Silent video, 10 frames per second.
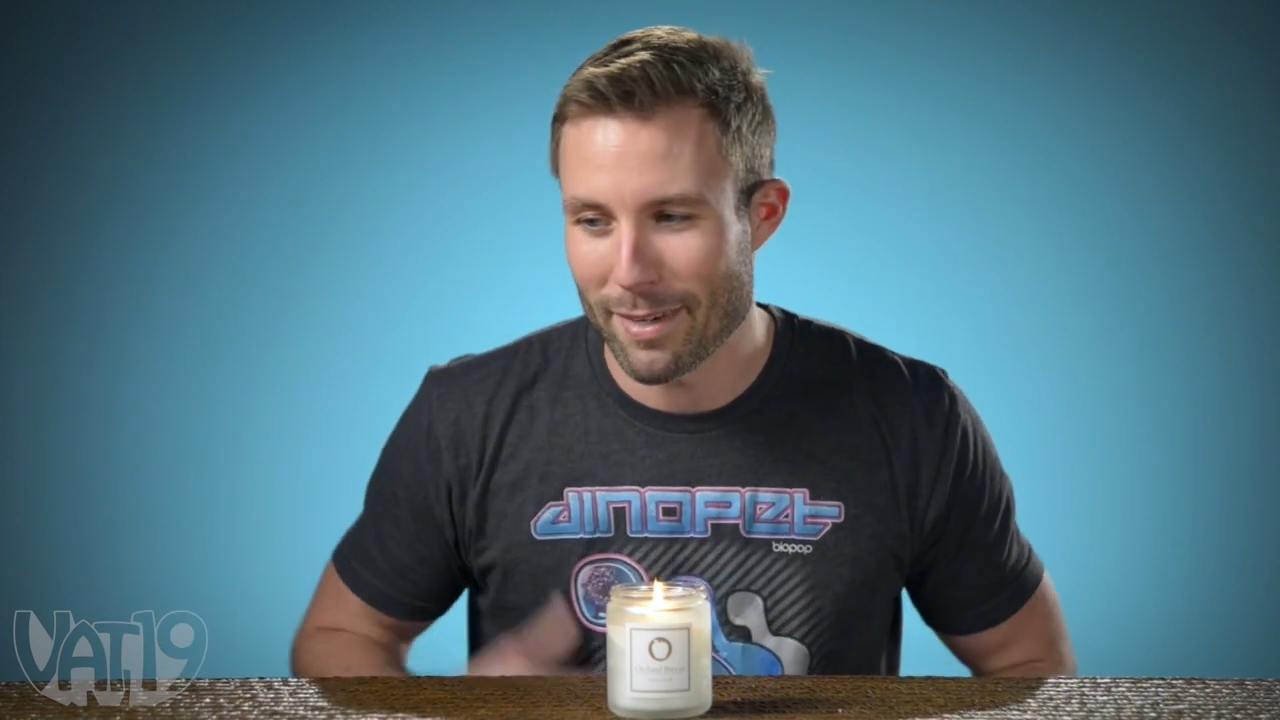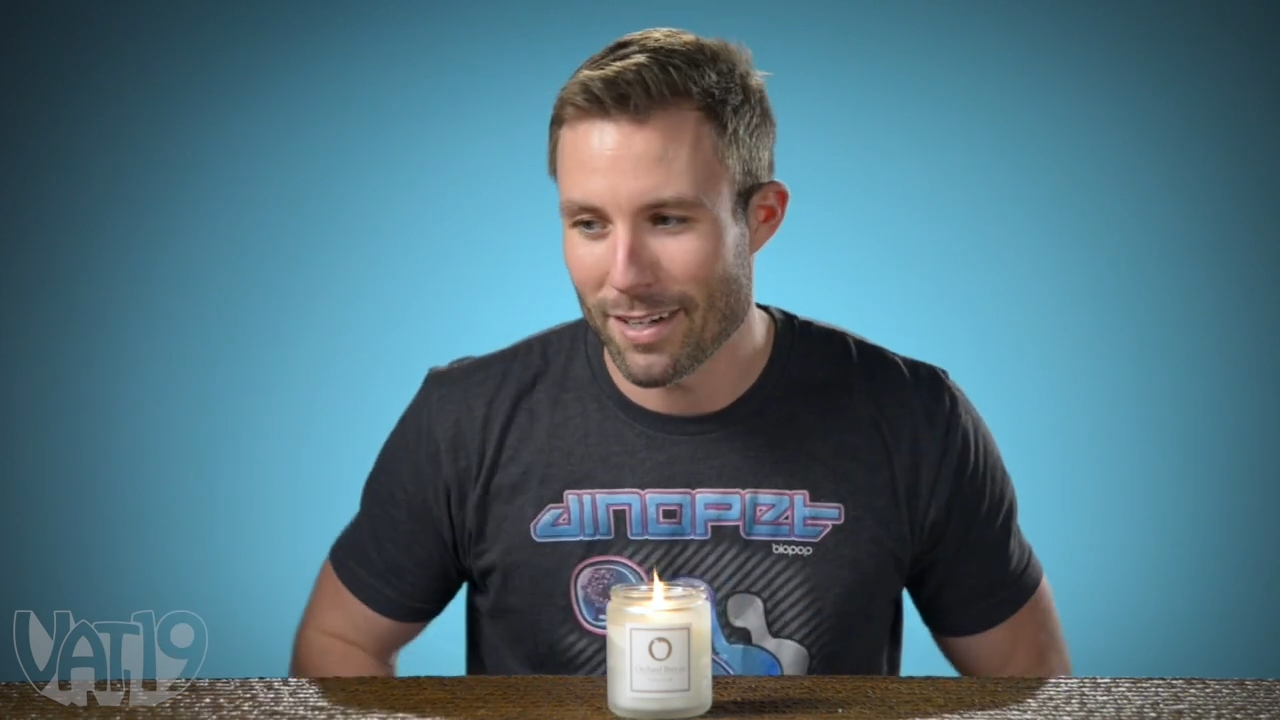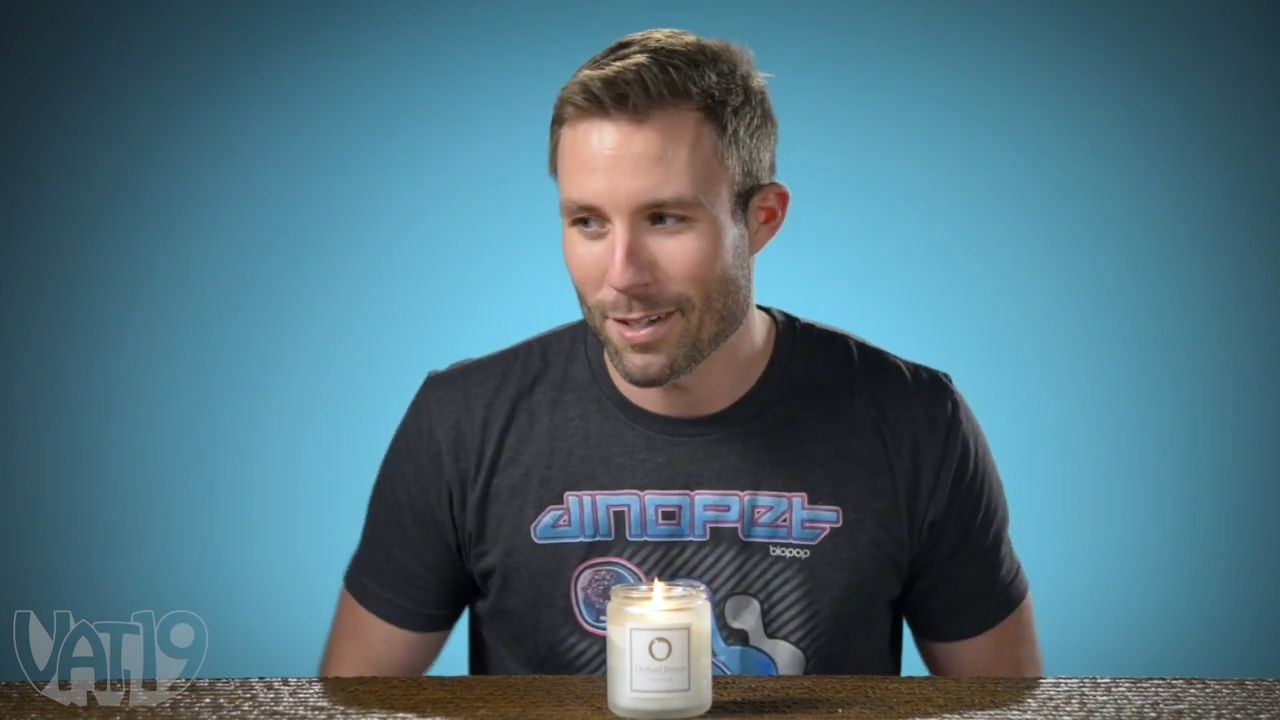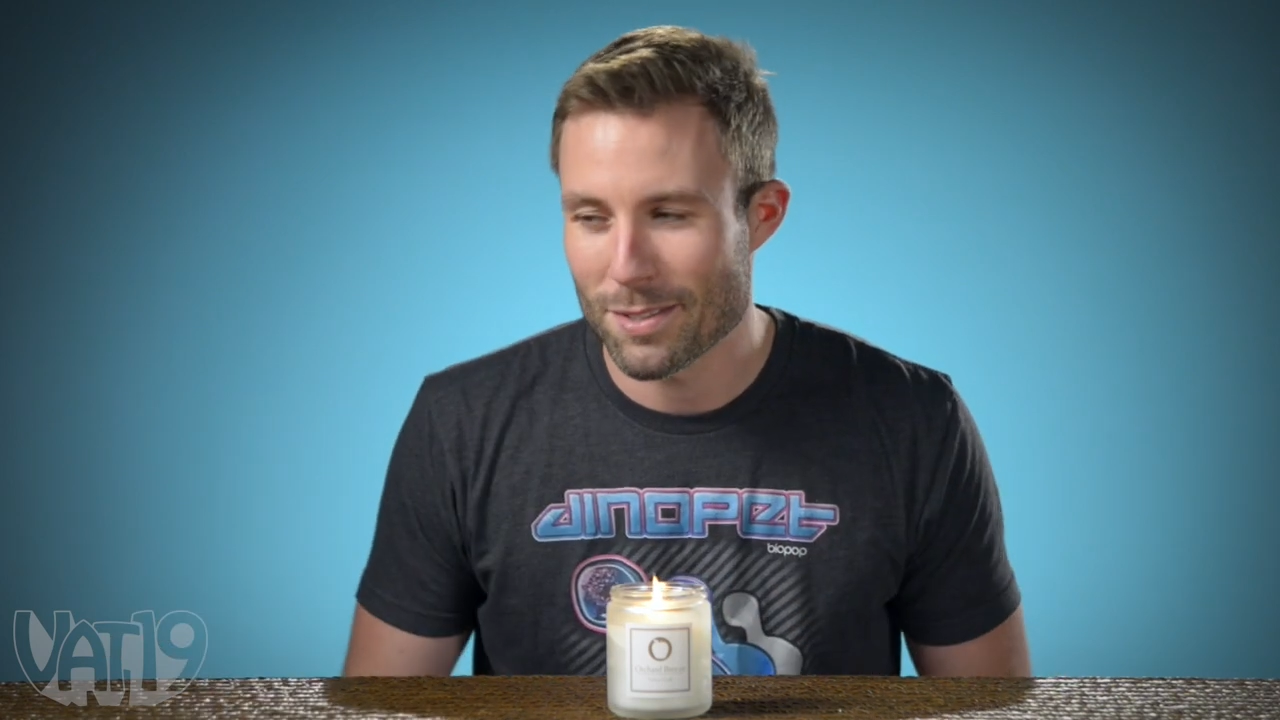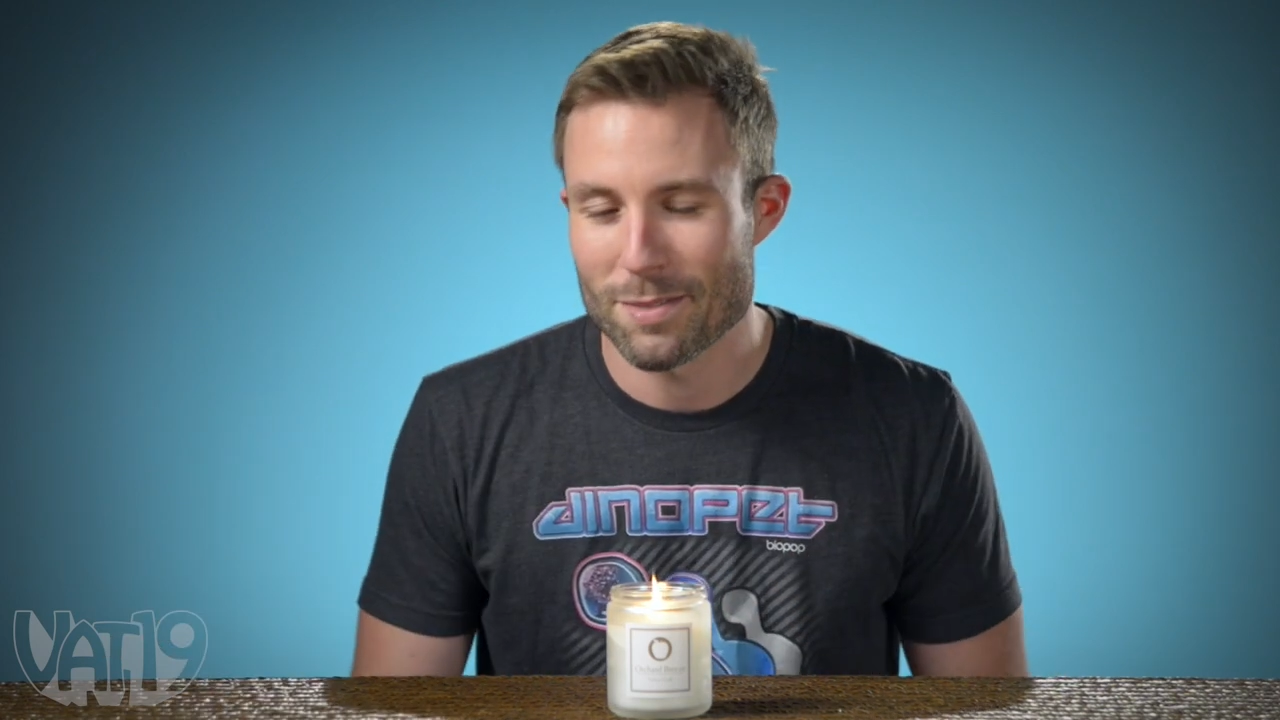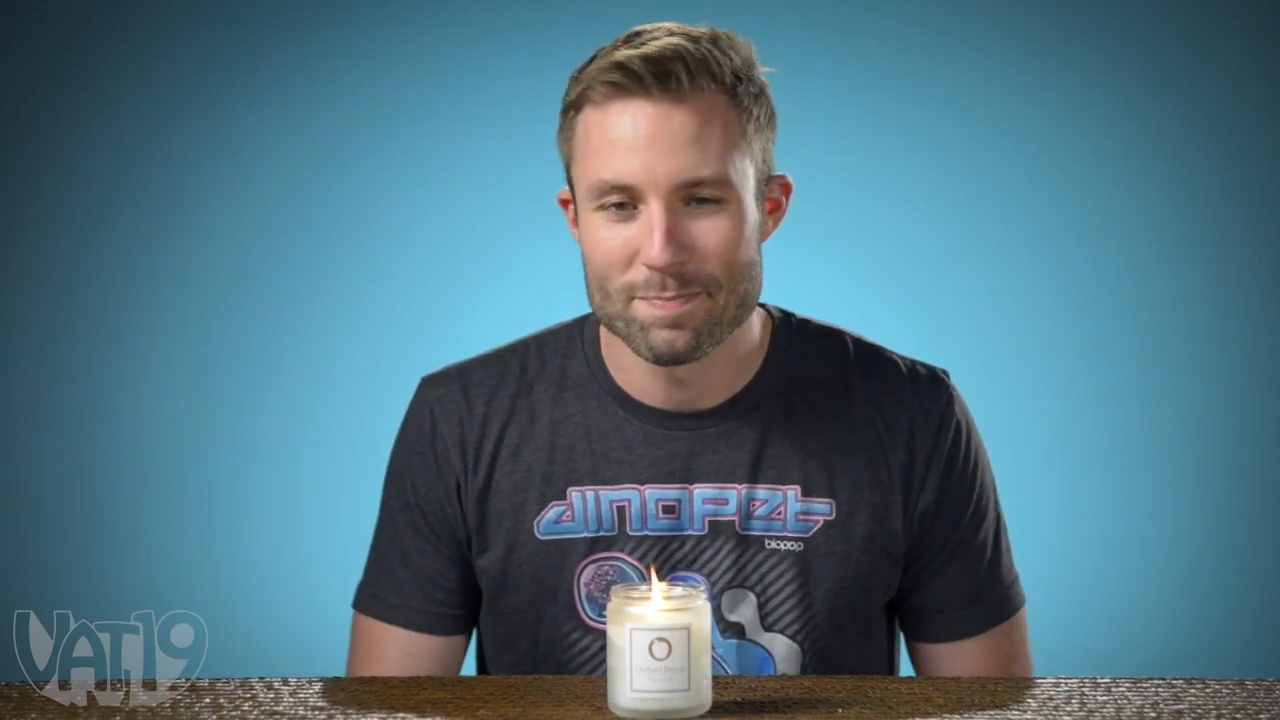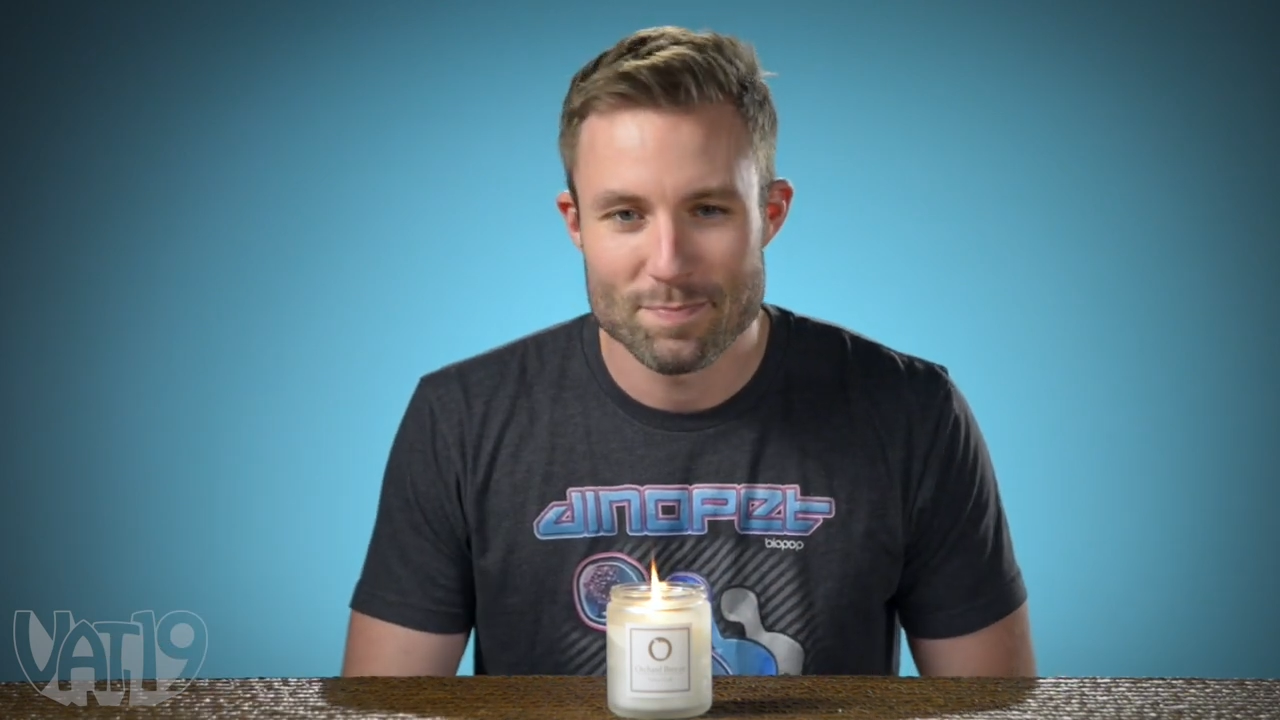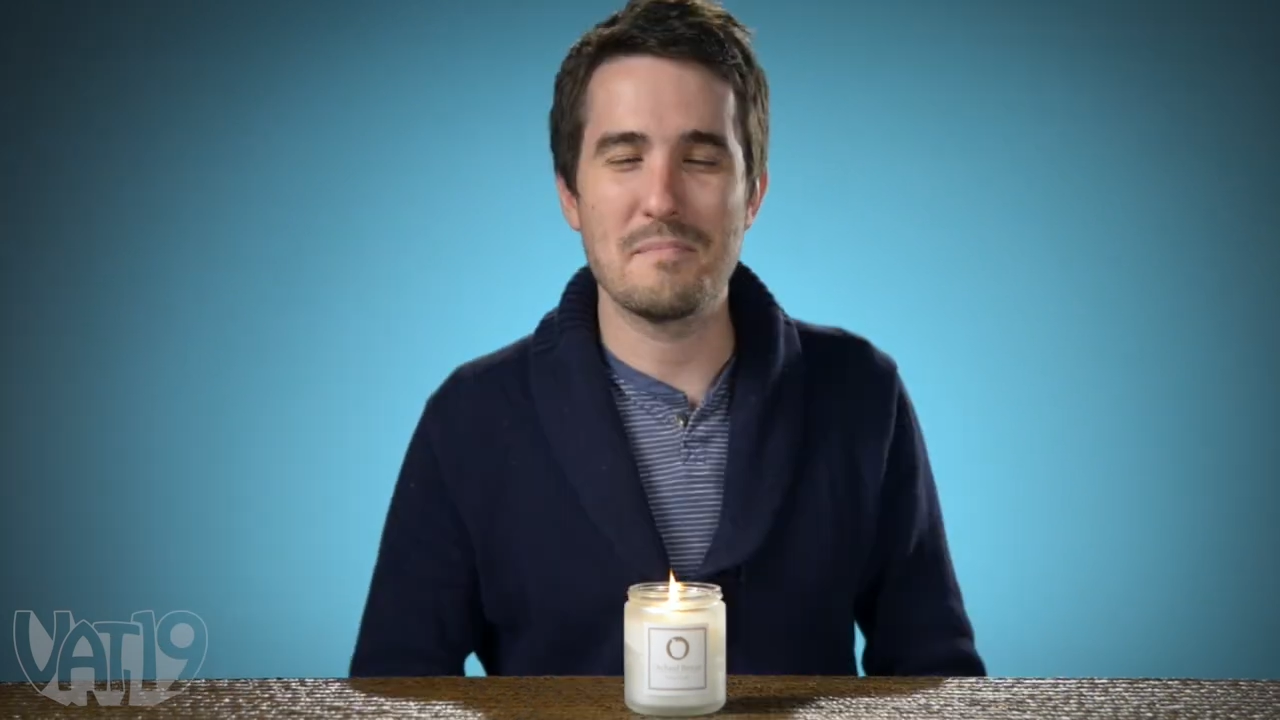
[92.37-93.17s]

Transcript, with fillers: in my nose.